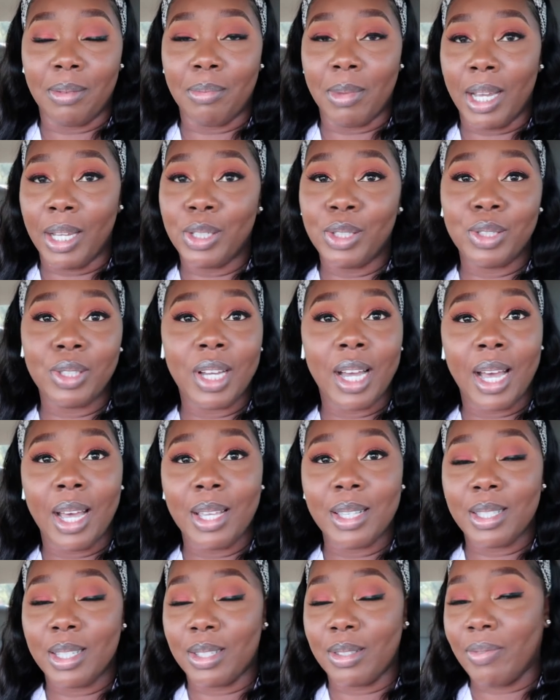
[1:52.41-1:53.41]
And mind you
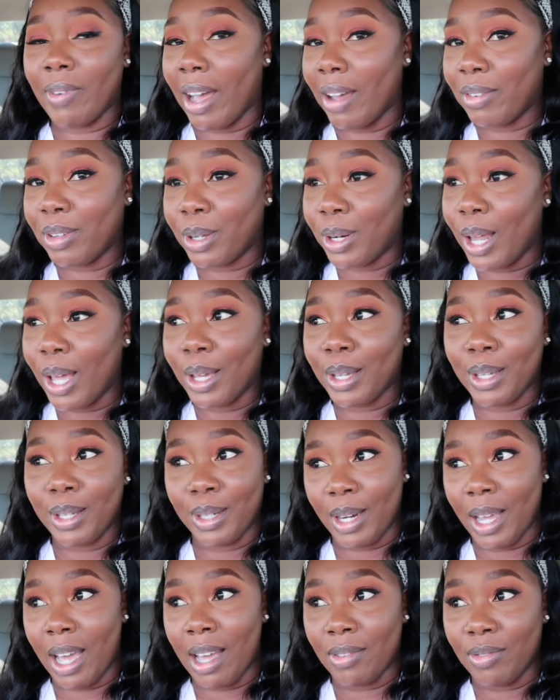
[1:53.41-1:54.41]
guys, it's five o'clock
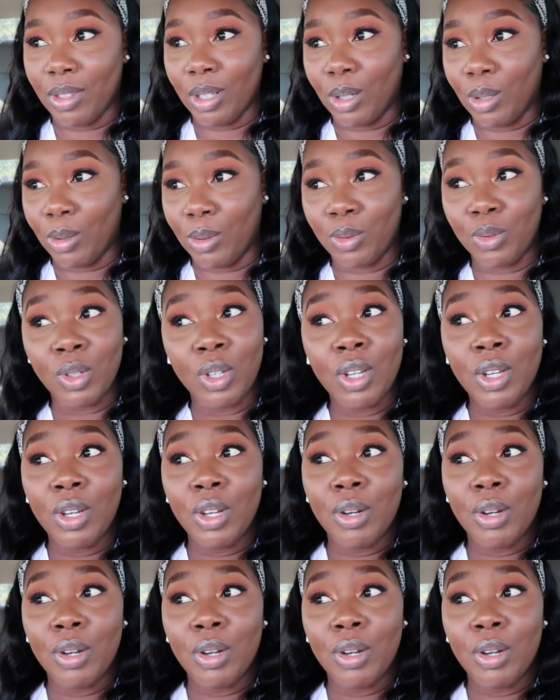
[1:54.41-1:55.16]
in the afternoon.